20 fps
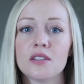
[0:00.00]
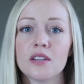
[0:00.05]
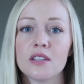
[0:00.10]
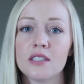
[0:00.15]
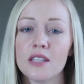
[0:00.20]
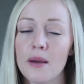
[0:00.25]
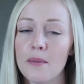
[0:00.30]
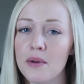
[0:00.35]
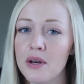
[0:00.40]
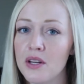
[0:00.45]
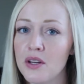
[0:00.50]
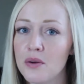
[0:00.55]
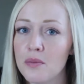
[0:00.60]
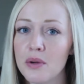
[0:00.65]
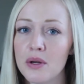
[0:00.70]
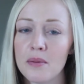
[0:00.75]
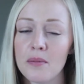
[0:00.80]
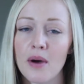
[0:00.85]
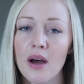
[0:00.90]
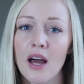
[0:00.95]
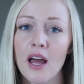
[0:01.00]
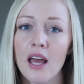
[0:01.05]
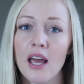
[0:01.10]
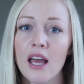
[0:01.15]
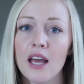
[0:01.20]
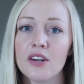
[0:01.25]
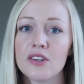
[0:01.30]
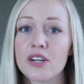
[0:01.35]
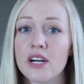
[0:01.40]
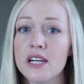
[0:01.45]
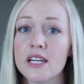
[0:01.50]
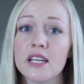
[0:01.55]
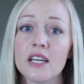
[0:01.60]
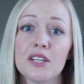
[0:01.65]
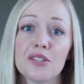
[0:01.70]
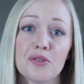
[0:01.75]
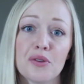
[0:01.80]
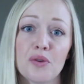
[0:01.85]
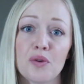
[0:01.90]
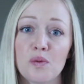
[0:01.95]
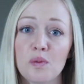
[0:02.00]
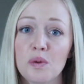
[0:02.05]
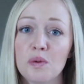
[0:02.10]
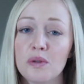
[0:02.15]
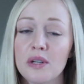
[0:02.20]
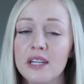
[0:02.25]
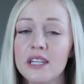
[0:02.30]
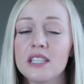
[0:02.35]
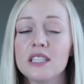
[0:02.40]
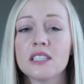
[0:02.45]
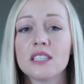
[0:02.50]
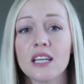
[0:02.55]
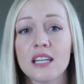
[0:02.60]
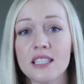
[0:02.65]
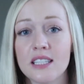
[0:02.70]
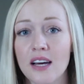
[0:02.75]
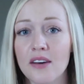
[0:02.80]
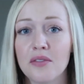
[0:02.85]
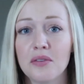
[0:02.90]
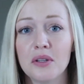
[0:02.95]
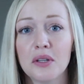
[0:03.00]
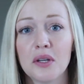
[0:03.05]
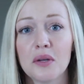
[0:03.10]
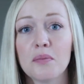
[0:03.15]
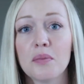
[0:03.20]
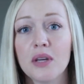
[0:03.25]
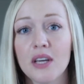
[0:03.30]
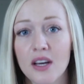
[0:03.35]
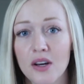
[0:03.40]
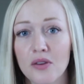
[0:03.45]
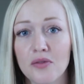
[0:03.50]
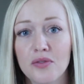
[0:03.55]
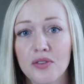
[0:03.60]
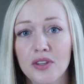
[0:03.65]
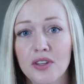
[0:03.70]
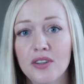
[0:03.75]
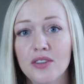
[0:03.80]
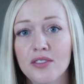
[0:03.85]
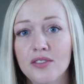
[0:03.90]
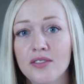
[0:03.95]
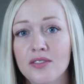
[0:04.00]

examining your BMI and trying to get to a normal range can definitely be helpful.